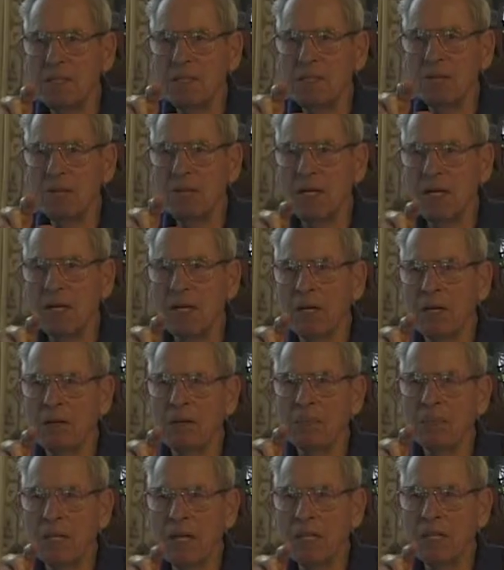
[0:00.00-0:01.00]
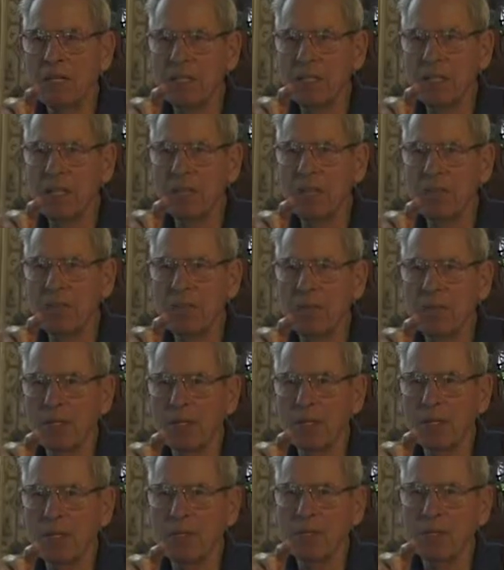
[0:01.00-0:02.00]
While I was back in
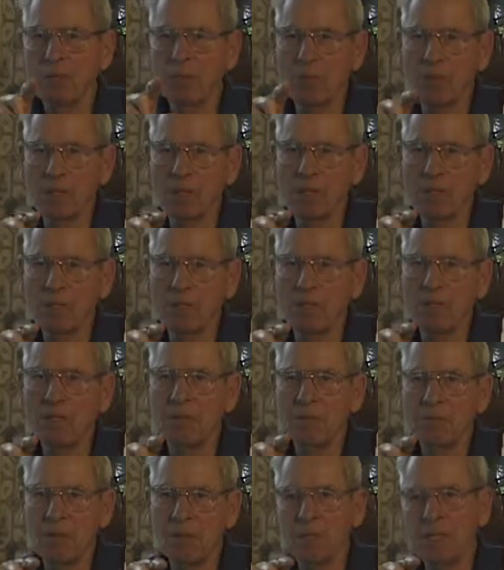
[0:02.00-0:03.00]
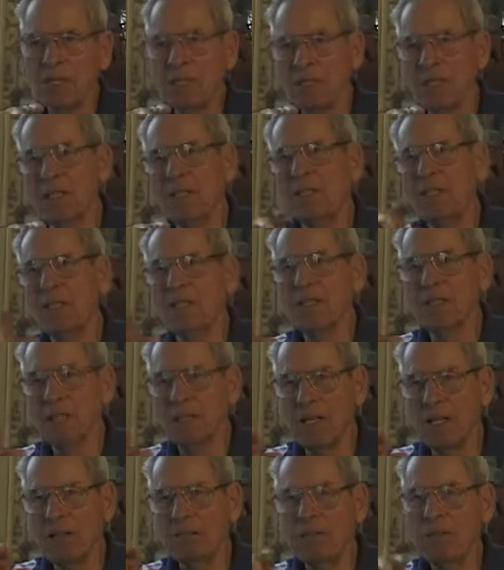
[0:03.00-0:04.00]
Davenport, I was working a little and
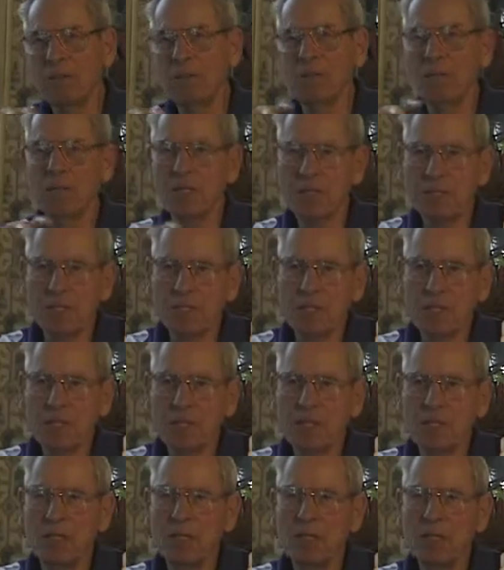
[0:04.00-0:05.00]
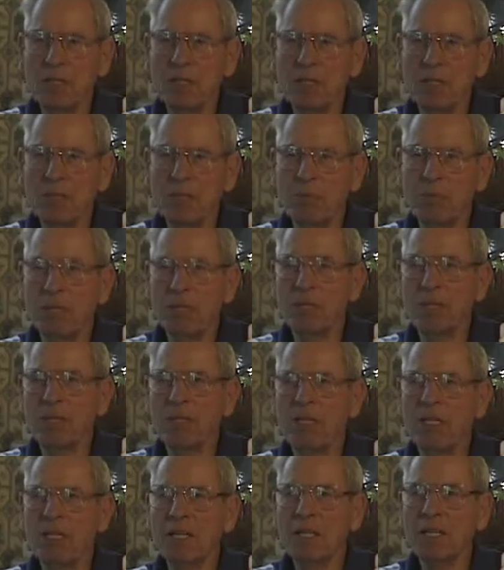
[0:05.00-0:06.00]
off. I was working in the U.S. Engineering
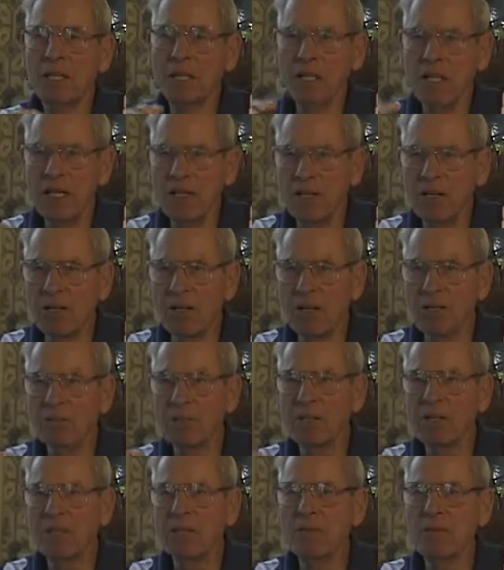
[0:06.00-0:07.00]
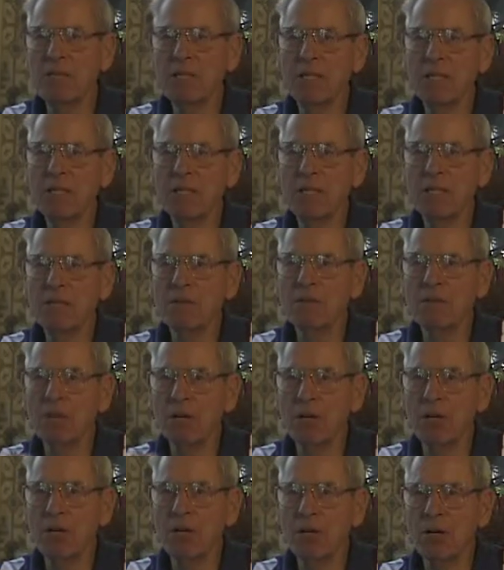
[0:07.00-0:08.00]
Department, and I'd get laid off and everything, and it'd be
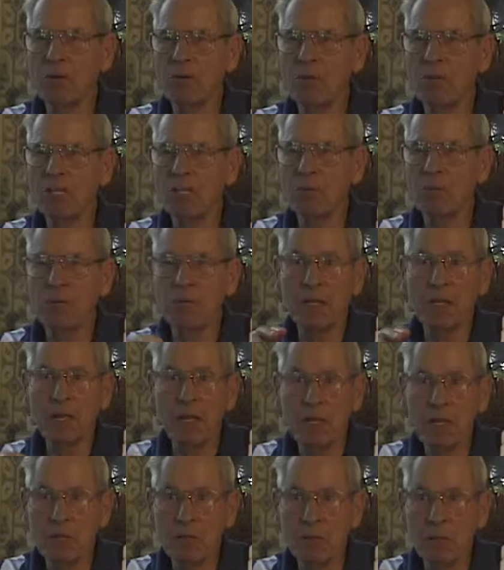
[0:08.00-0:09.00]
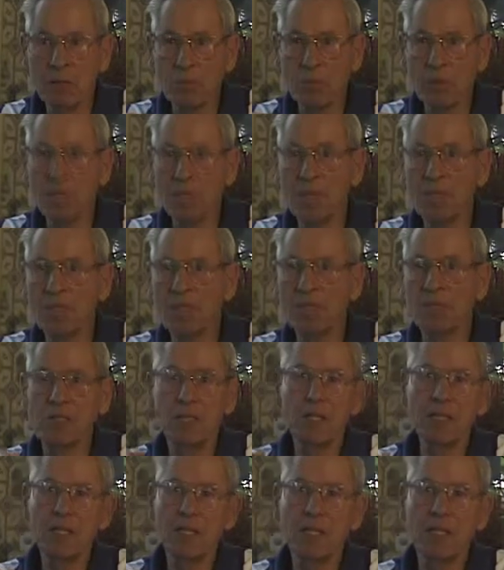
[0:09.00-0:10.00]
a long dry spell. Helen was working, and
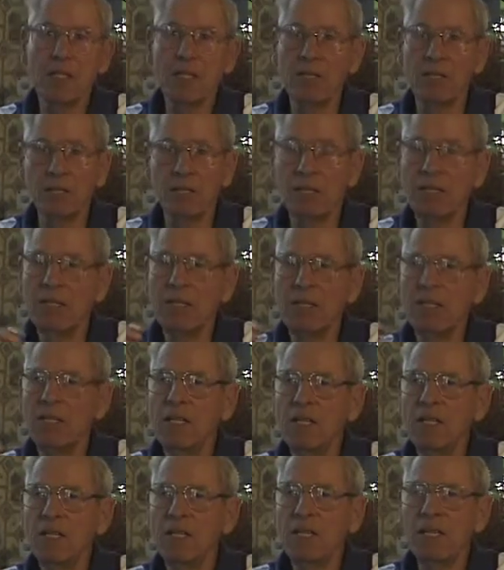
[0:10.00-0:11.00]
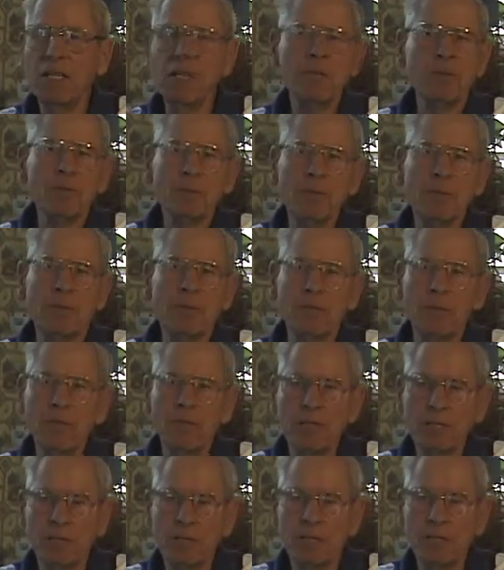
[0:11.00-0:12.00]
she'd get laid off. Nothing was
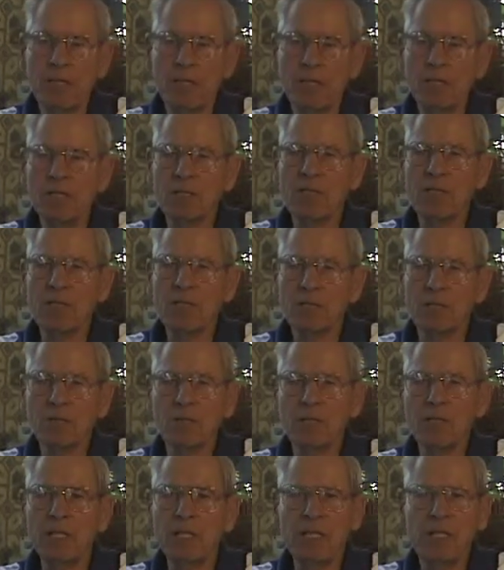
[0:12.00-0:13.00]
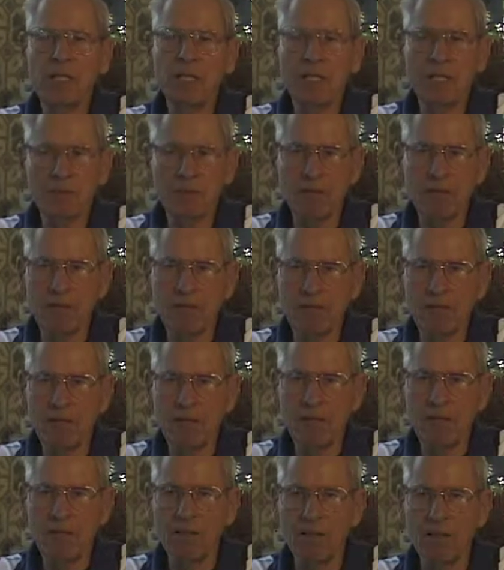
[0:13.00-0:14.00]
permanent in those days, and it was really tough to get
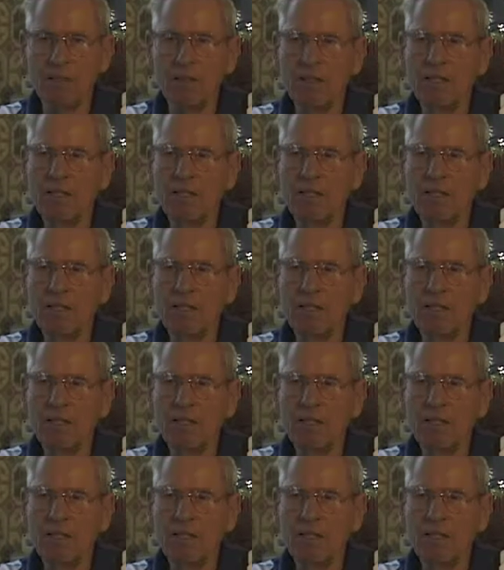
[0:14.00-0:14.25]
along.